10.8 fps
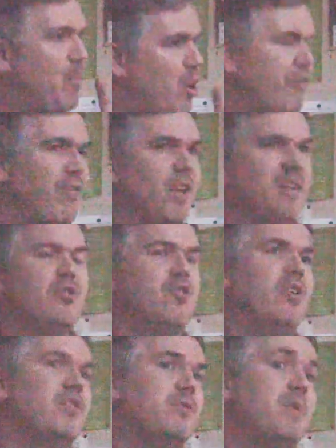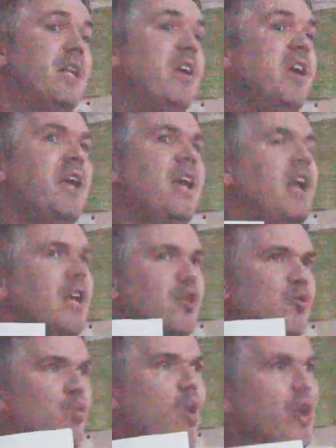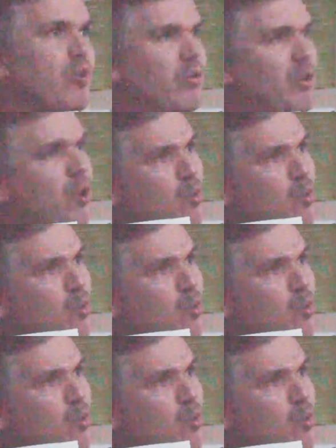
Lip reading: perfect sort of speed. There's one or two